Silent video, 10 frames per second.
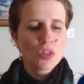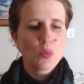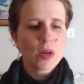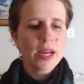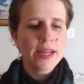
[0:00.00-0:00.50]
to
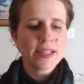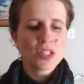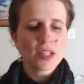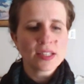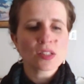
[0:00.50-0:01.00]
what I had
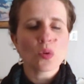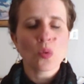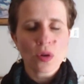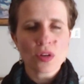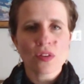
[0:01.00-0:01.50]
just
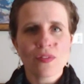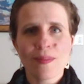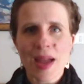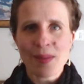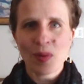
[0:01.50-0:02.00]
ordered
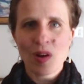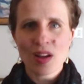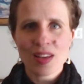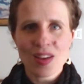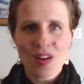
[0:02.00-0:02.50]
from
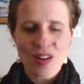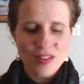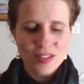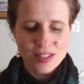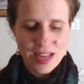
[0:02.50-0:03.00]
Amarok
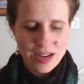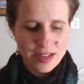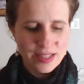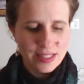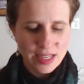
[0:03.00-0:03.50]
Yarns that
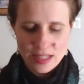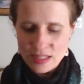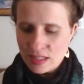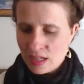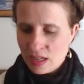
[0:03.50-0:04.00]
I
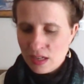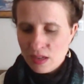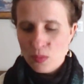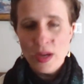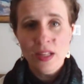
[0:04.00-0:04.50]
said,
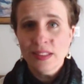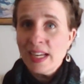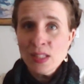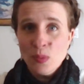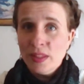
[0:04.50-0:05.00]
well,
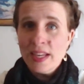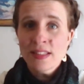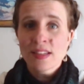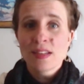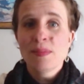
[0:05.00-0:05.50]
that's what
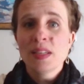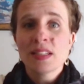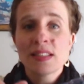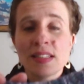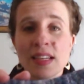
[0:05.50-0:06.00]
that's going to be.
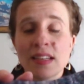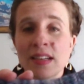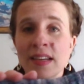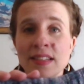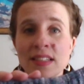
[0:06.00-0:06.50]
Instead,
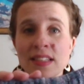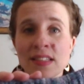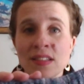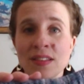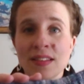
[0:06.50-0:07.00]
I
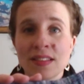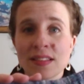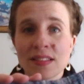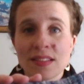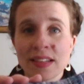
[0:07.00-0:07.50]

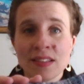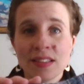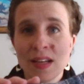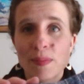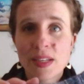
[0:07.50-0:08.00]
couldn't
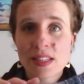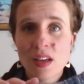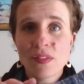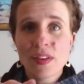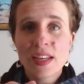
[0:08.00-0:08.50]
help
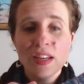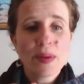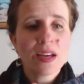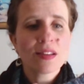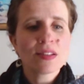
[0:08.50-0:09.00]
myself. Any of
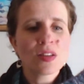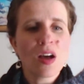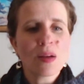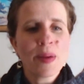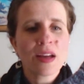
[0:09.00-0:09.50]
my other
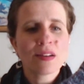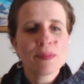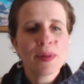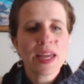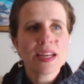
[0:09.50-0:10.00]
sock
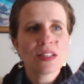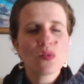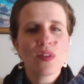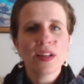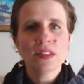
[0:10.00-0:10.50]
pattern plans
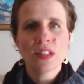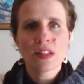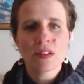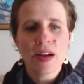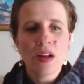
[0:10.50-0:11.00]
fell to
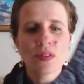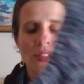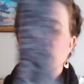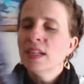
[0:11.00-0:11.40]
the ground.